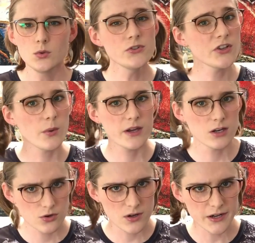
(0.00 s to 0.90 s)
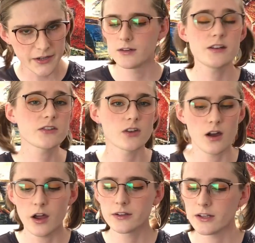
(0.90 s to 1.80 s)
Also, I agree. Dicks are
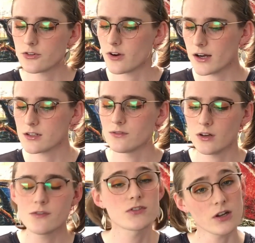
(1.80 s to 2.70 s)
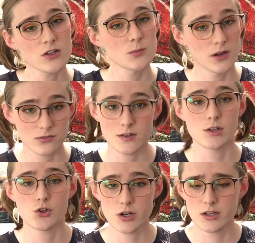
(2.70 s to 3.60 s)
hardly attractive and I've sucked my
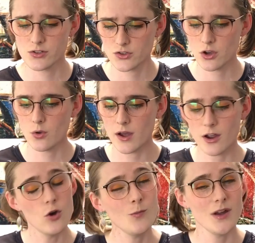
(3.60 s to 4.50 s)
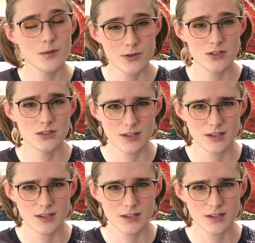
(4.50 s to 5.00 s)
fair share, so I hope my opinion